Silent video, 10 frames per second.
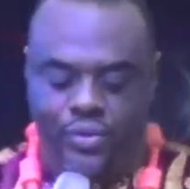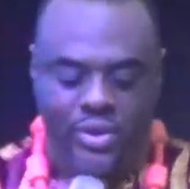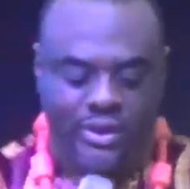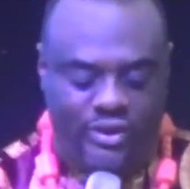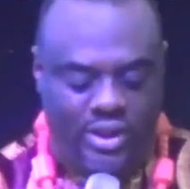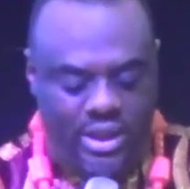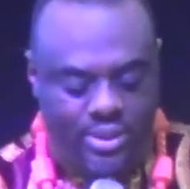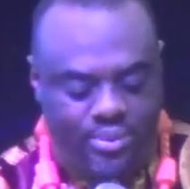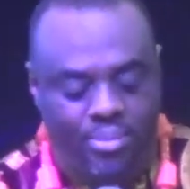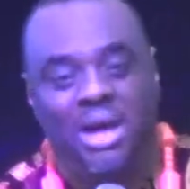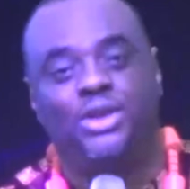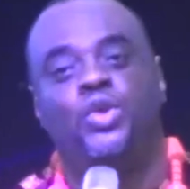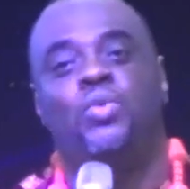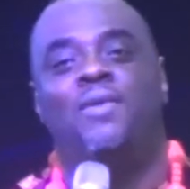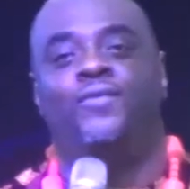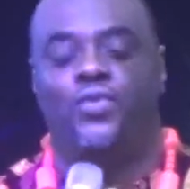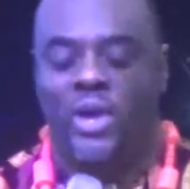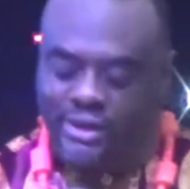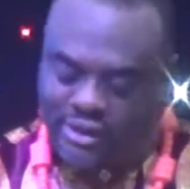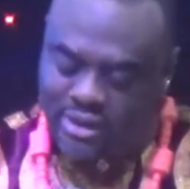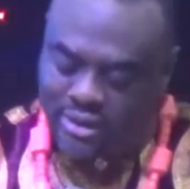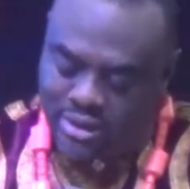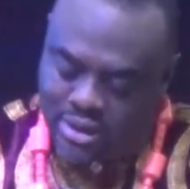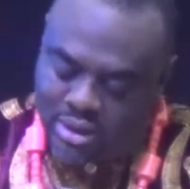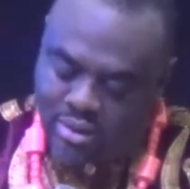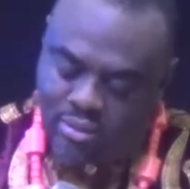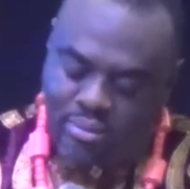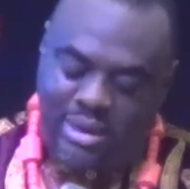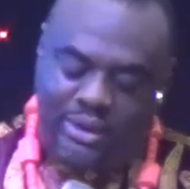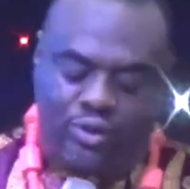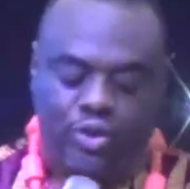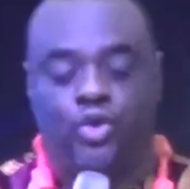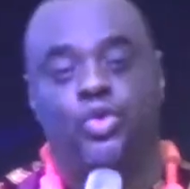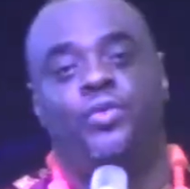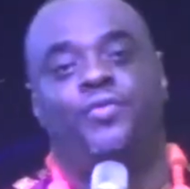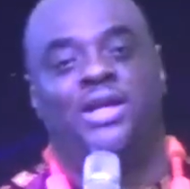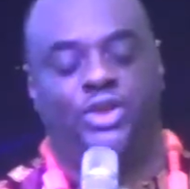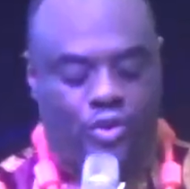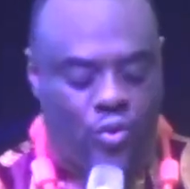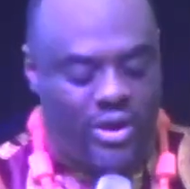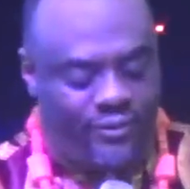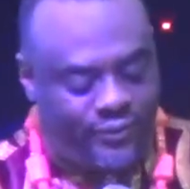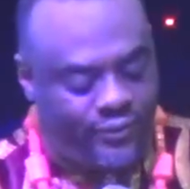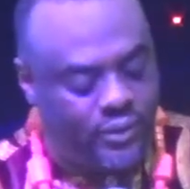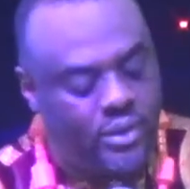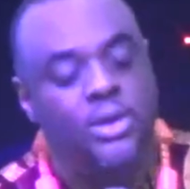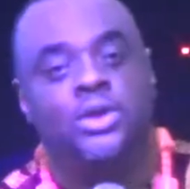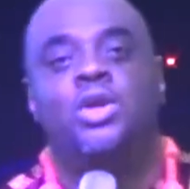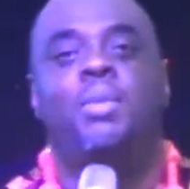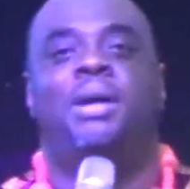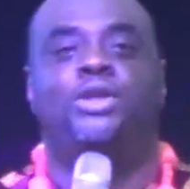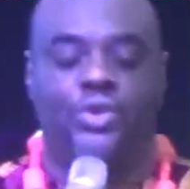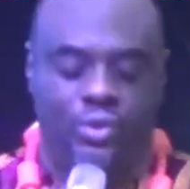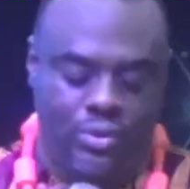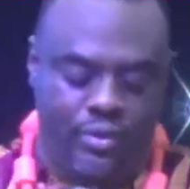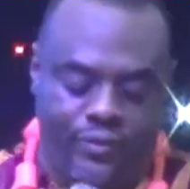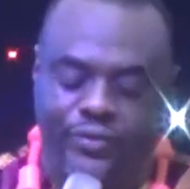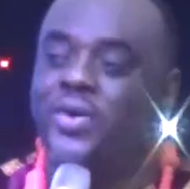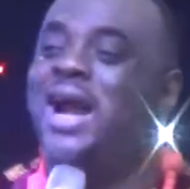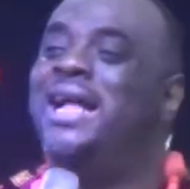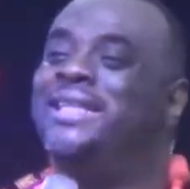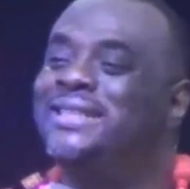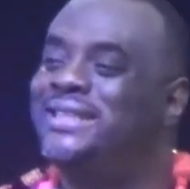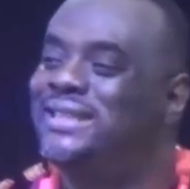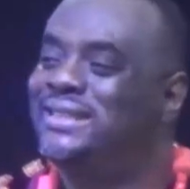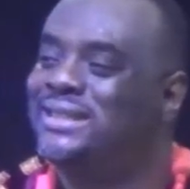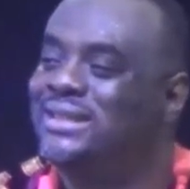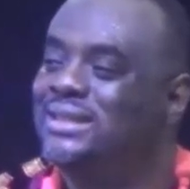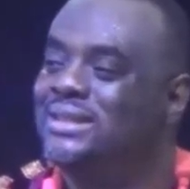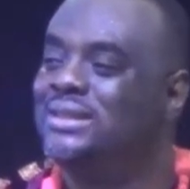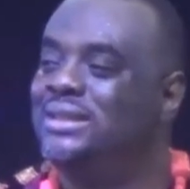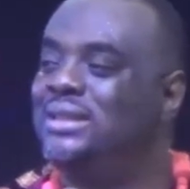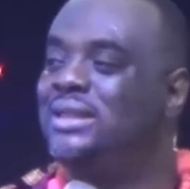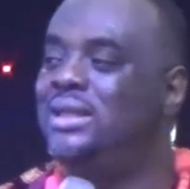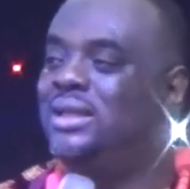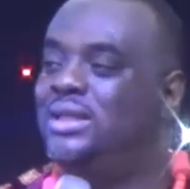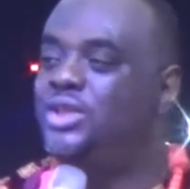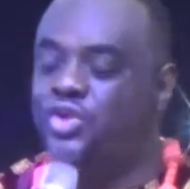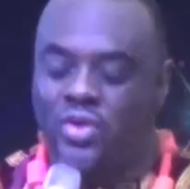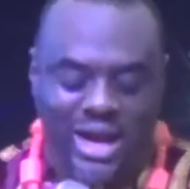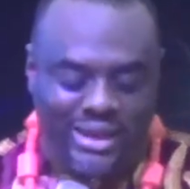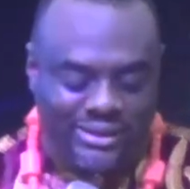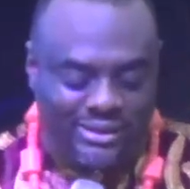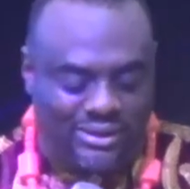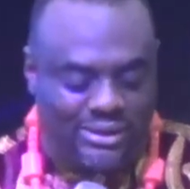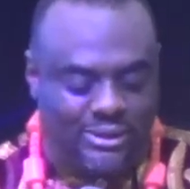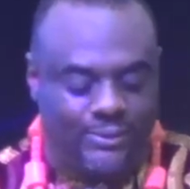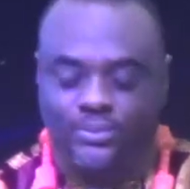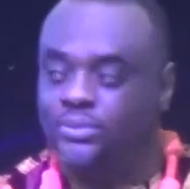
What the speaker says: during sleep. Matthew 1, 20. Matthew 2, verse 12. Number 2, trance. Trance.